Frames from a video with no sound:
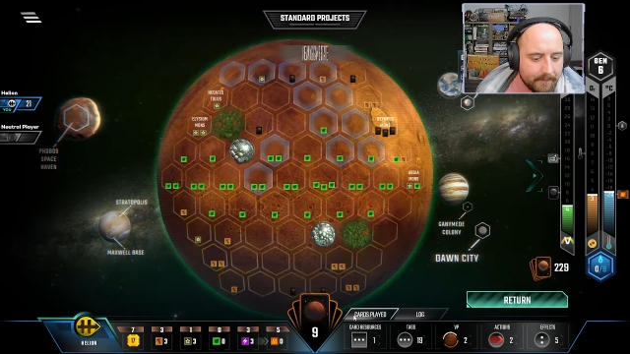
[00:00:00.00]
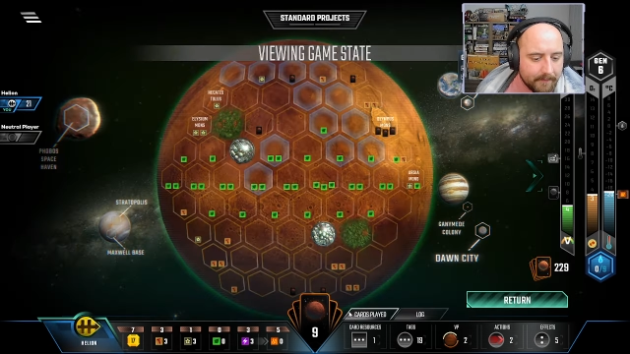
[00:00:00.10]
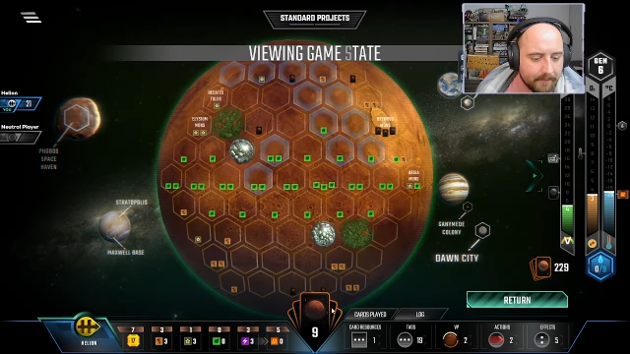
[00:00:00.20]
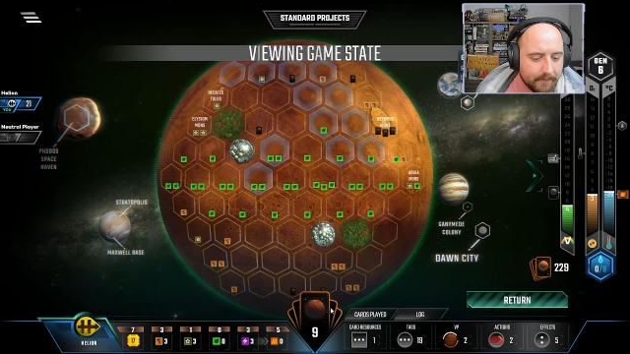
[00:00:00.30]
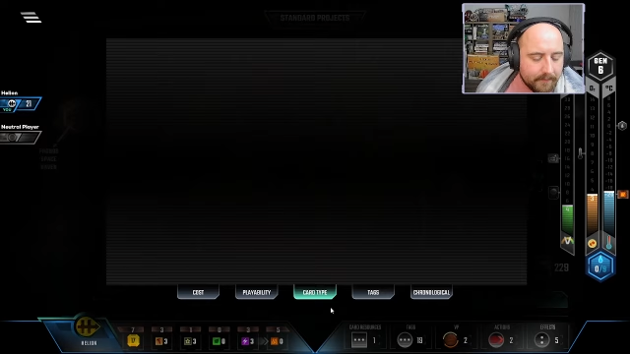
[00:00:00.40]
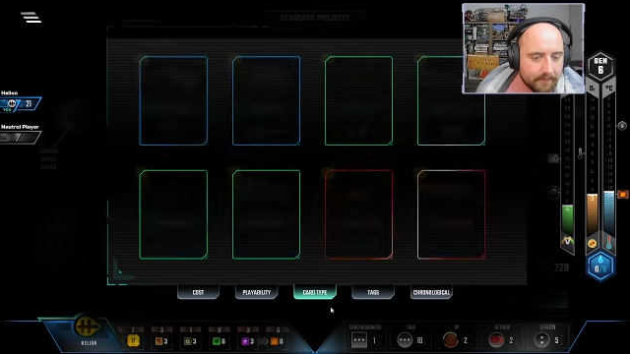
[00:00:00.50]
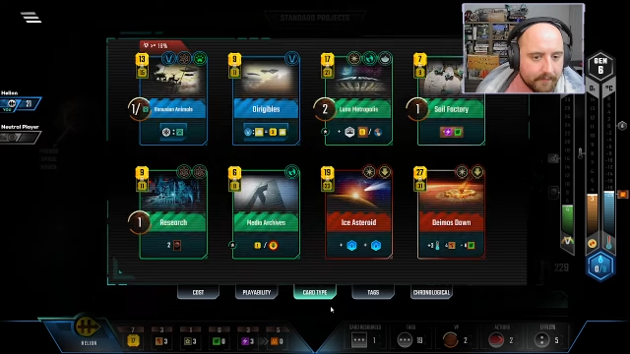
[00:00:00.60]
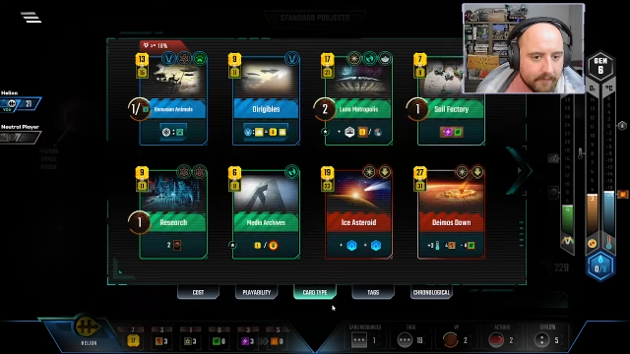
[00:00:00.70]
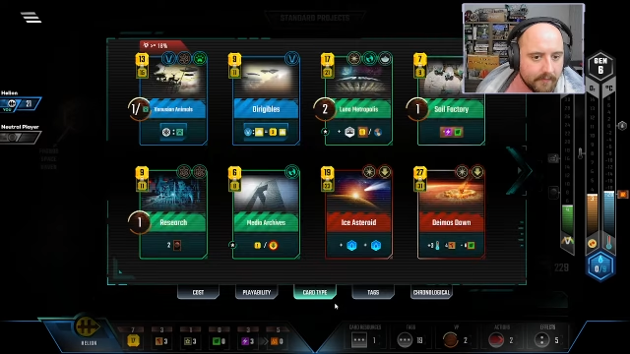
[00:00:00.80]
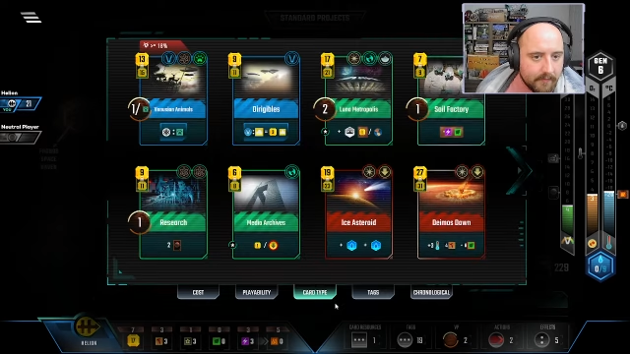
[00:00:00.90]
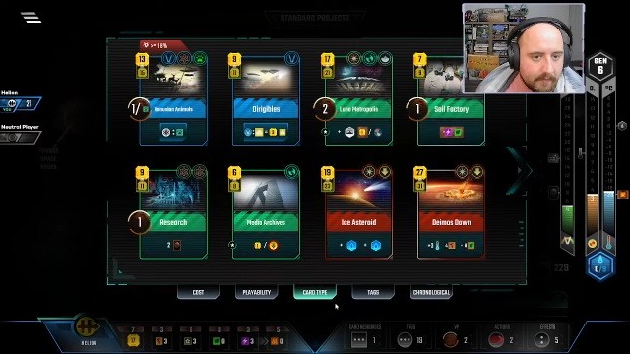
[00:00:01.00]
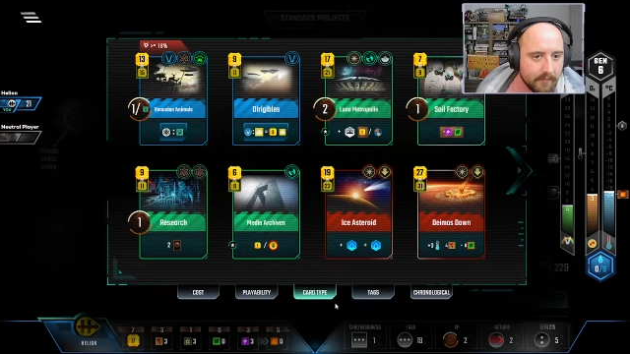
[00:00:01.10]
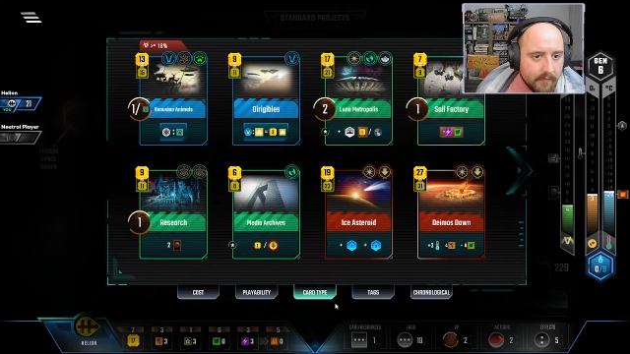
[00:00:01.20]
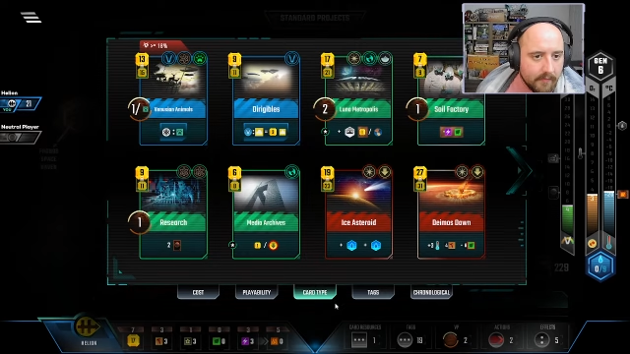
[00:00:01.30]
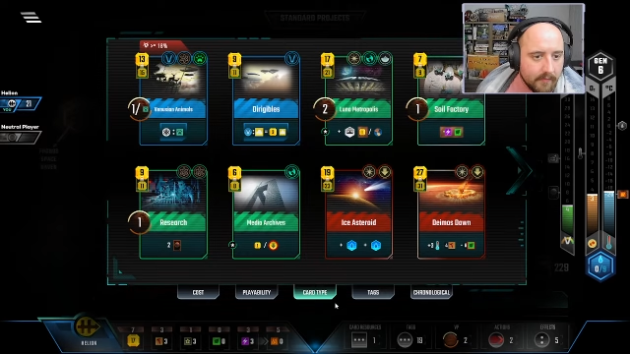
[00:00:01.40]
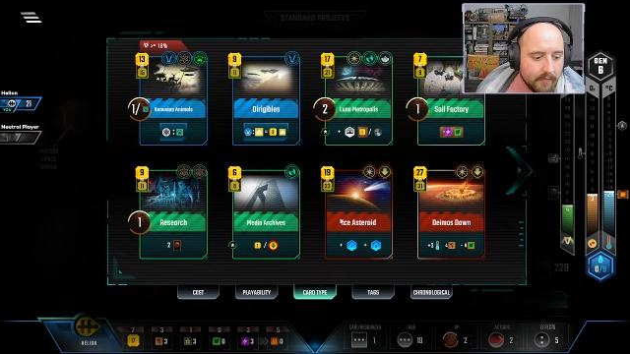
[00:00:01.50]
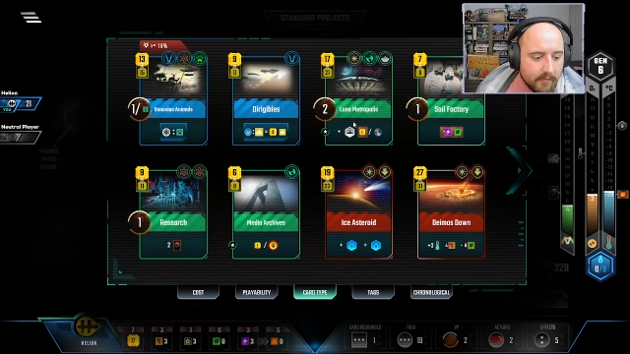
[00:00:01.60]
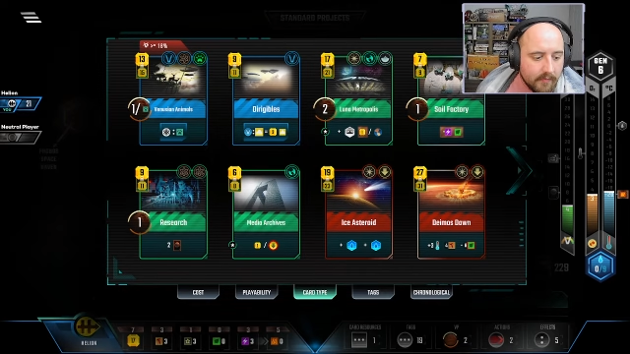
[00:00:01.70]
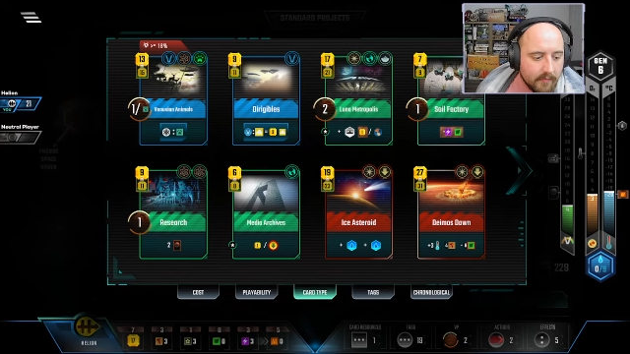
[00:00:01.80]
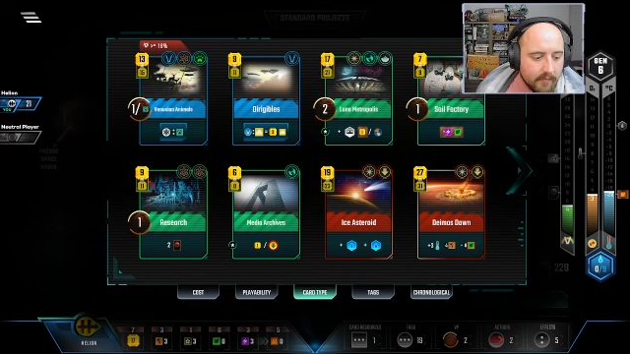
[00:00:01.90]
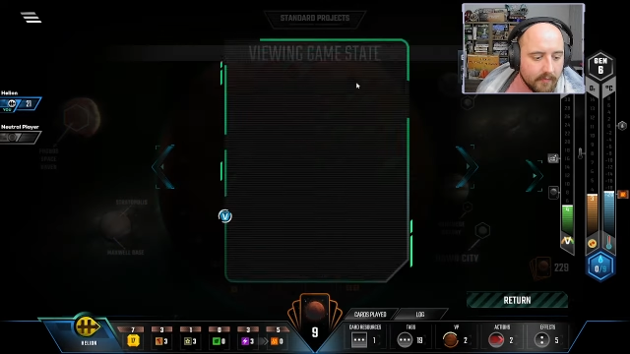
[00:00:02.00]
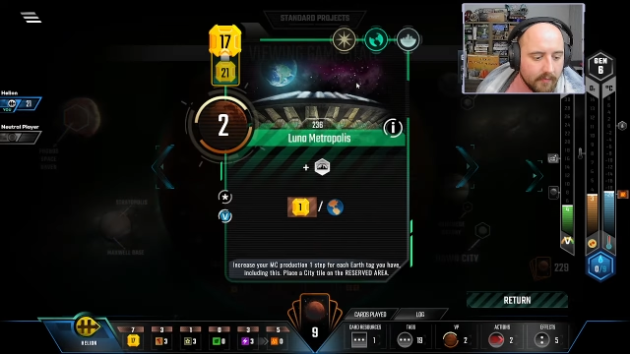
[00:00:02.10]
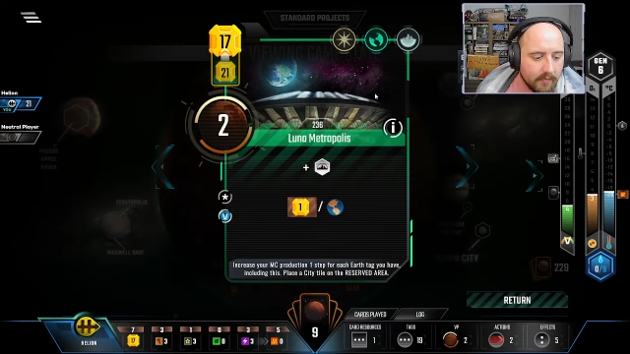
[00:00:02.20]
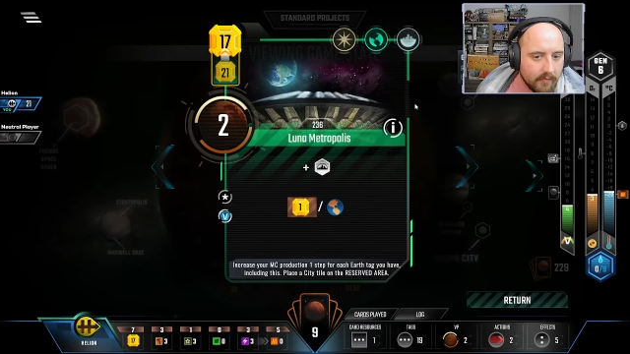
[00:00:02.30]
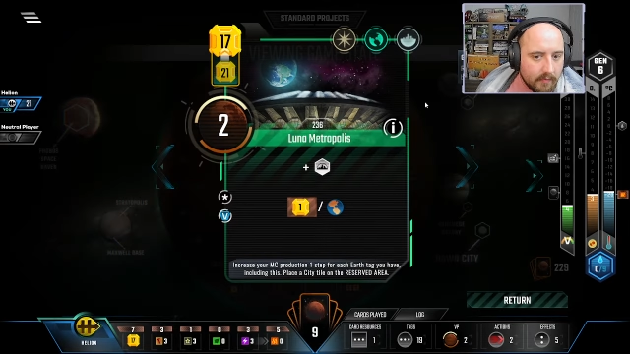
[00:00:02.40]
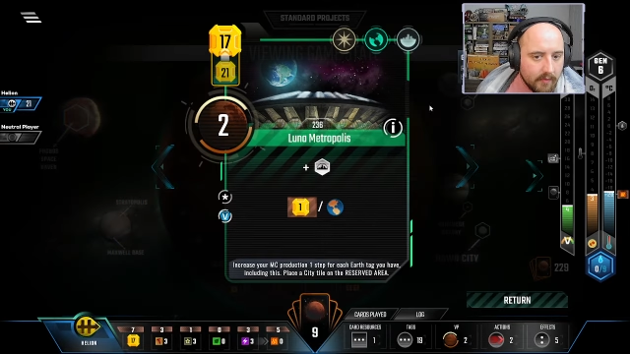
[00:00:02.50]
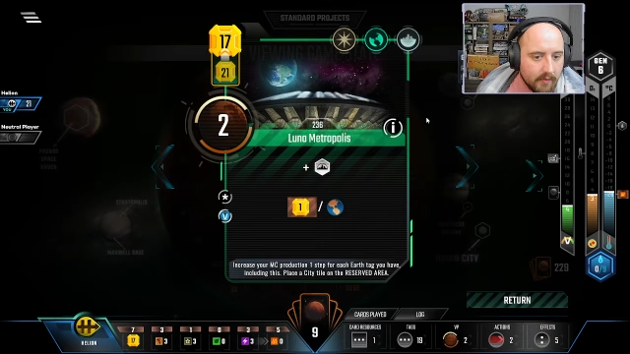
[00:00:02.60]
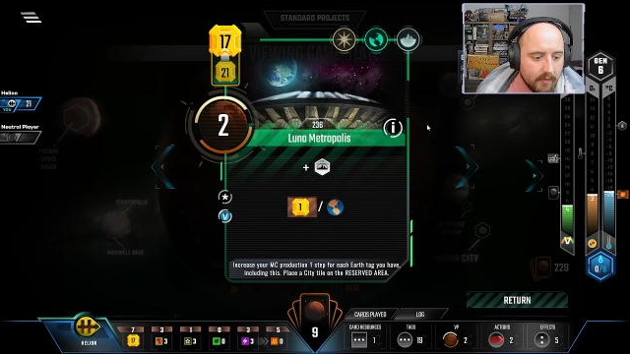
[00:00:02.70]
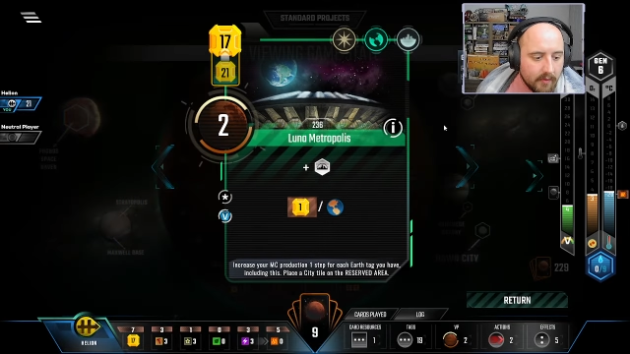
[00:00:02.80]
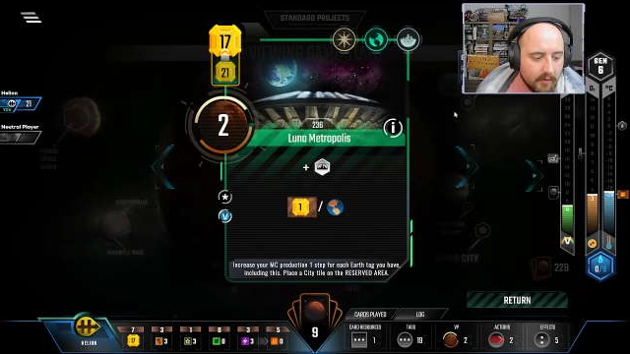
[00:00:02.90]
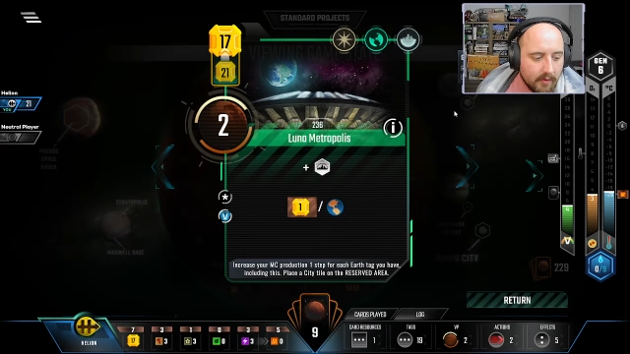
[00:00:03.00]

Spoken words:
(silence)